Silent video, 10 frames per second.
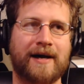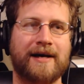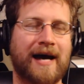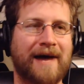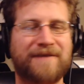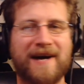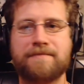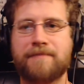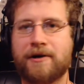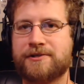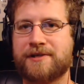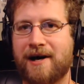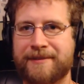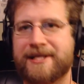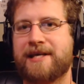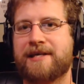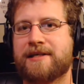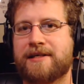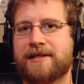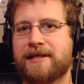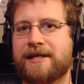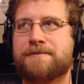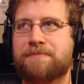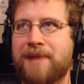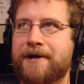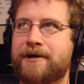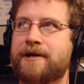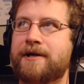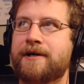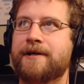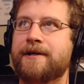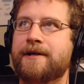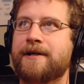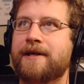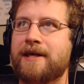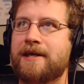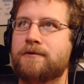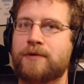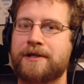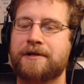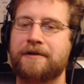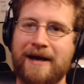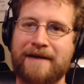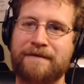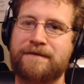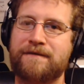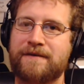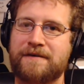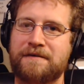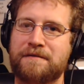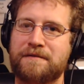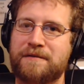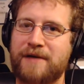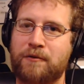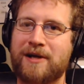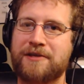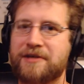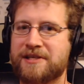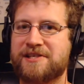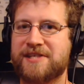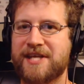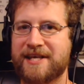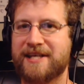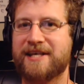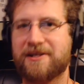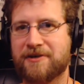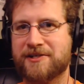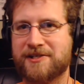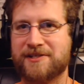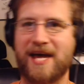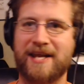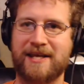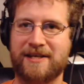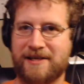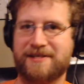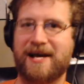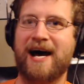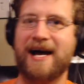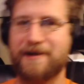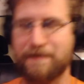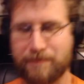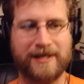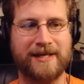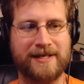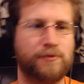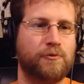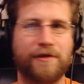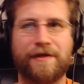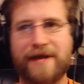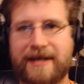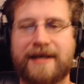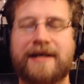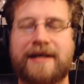I find most comedy is better in real life, like when you can sneak it in or set it aside or put it into the thing